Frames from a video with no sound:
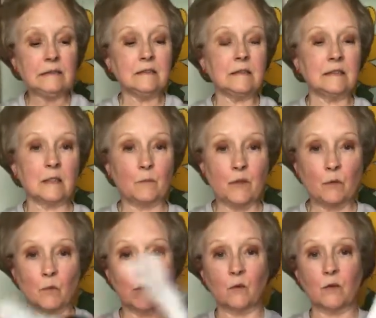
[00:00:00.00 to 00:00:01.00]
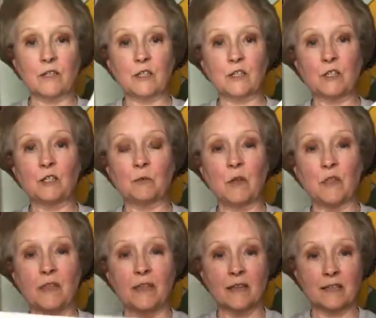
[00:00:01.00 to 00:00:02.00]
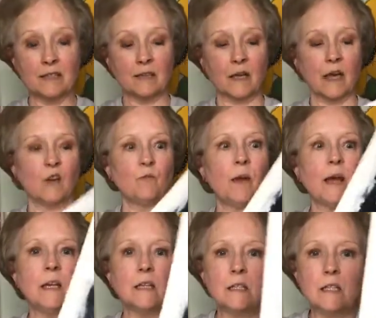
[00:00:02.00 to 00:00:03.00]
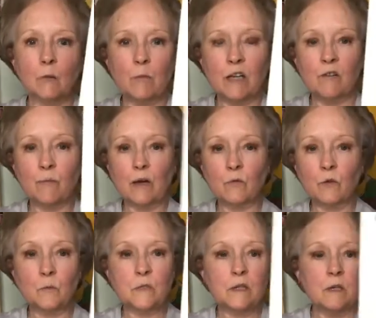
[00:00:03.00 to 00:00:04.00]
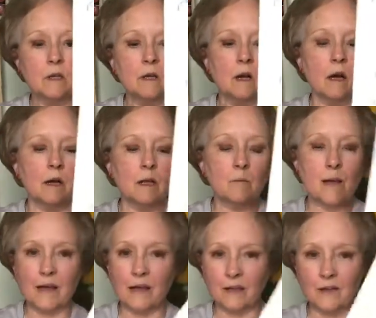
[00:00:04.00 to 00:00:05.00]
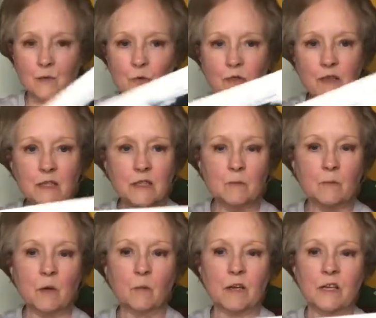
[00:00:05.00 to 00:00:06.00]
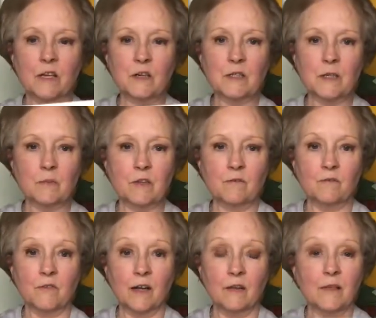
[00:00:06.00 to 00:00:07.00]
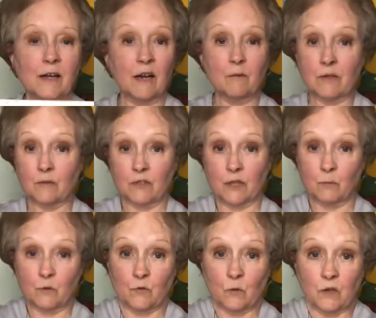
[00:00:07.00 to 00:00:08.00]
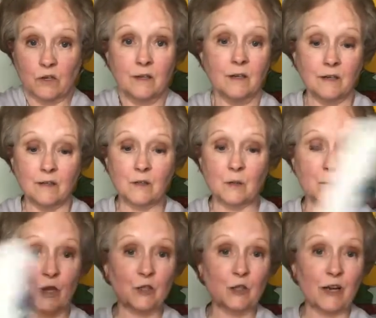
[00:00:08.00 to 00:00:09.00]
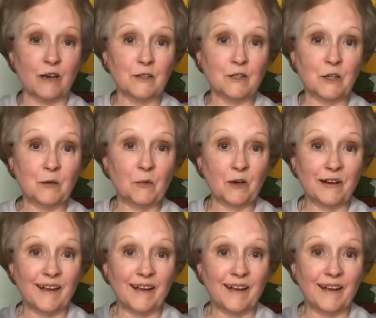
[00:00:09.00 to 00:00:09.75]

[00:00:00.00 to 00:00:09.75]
something we're going to do with this. I've painted so many of my rooms uh, in my house with this, but we're going to do something fun that I've never done before. So I'm not sure how it's going to work